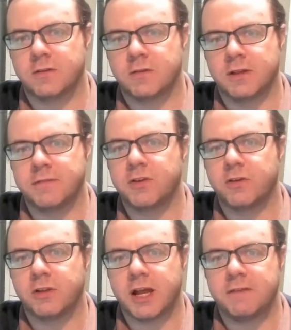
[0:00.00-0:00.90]
lives
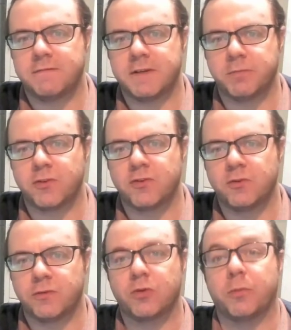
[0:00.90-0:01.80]
their life in
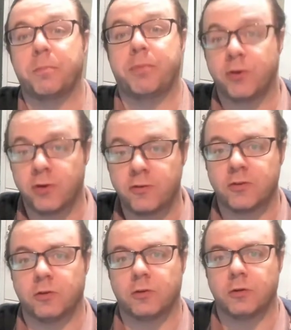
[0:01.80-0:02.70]
pursuit of sort of
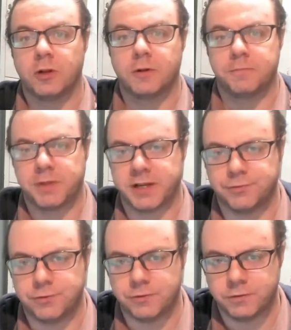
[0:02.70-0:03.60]
personal
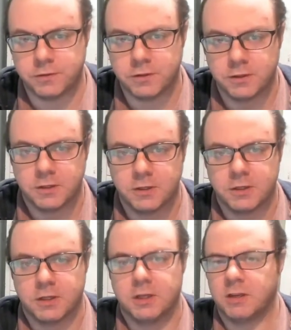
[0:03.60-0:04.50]
pleasures,
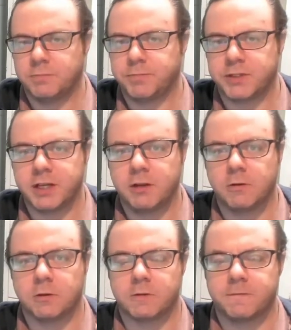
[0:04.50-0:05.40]
in
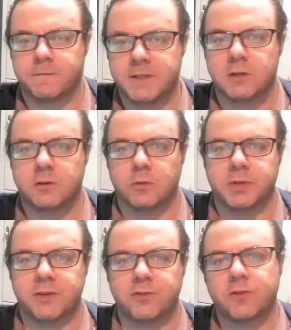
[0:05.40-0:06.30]
particular physical
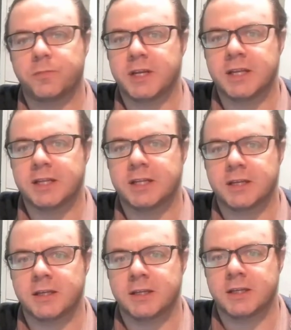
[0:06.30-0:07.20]
pleasures. But in
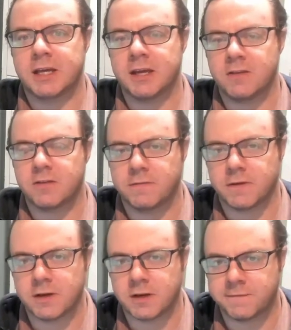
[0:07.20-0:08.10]
the case of
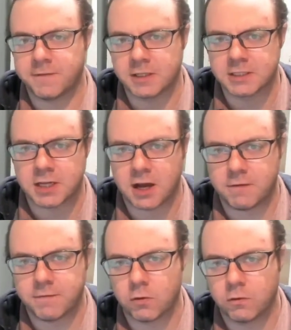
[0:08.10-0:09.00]
a
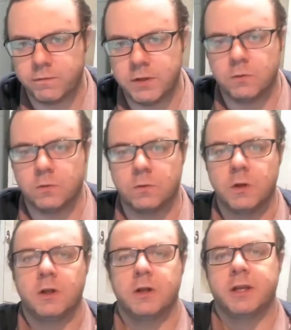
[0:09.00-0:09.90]
philosophical view,
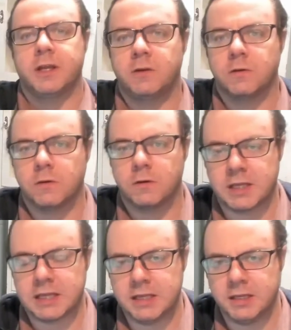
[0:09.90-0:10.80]
here
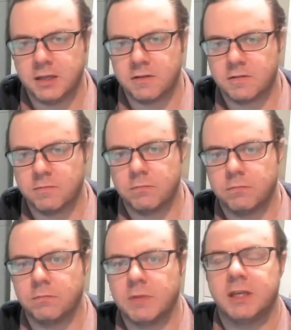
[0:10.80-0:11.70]
hedonism
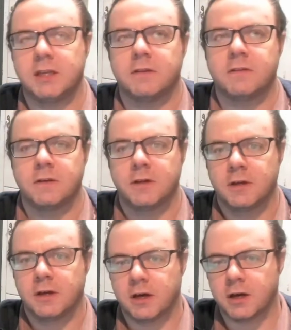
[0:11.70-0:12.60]
means
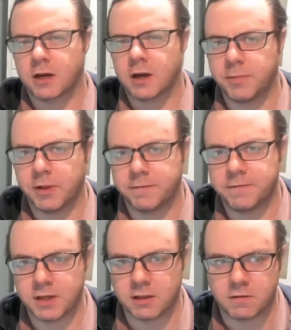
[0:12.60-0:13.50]
a couple of
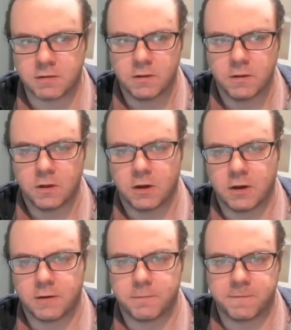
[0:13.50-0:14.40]
things.
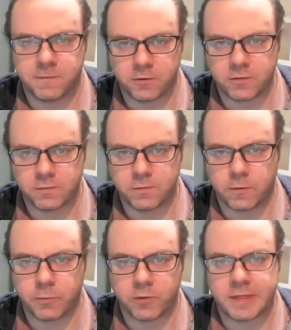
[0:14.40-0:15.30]
First and
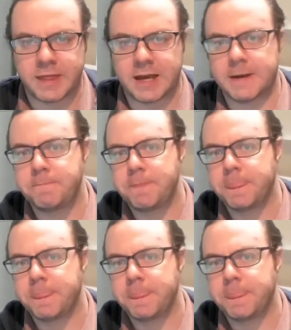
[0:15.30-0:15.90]
foremost, that